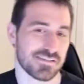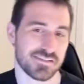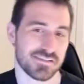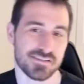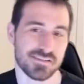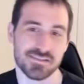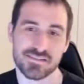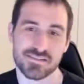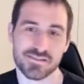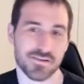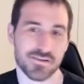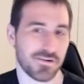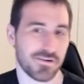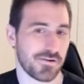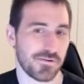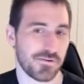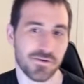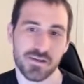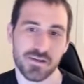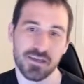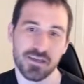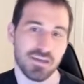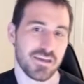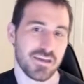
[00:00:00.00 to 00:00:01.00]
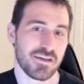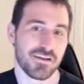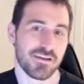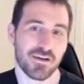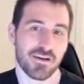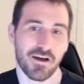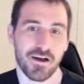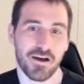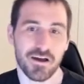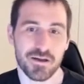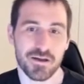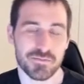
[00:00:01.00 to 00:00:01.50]
And so
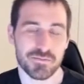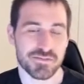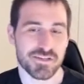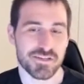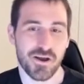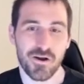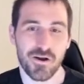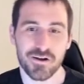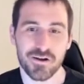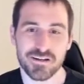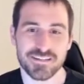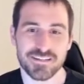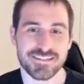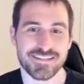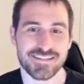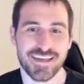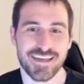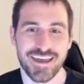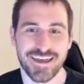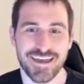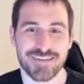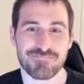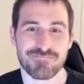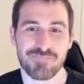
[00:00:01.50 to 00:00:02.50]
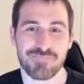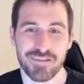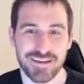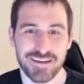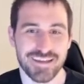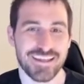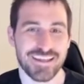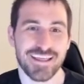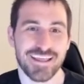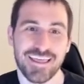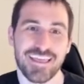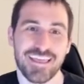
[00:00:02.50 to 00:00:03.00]
Sorry to say,
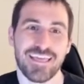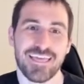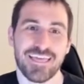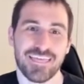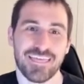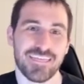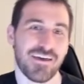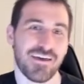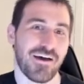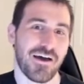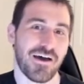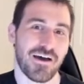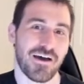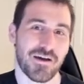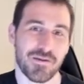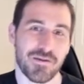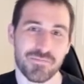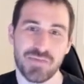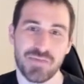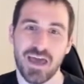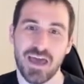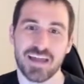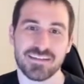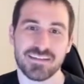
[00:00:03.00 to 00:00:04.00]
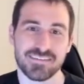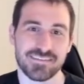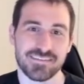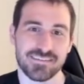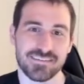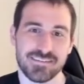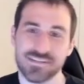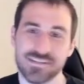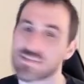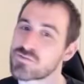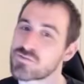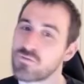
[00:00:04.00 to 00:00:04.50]
but that's
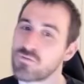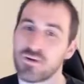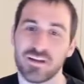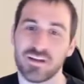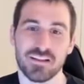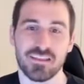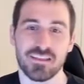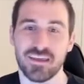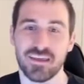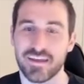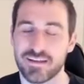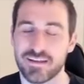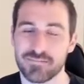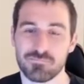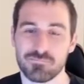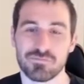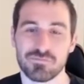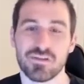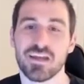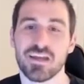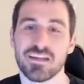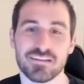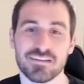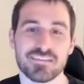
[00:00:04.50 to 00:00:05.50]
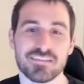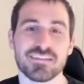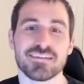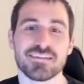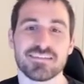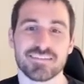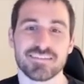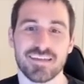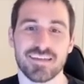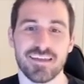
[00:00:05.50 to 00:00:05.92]
just want to like blatantly say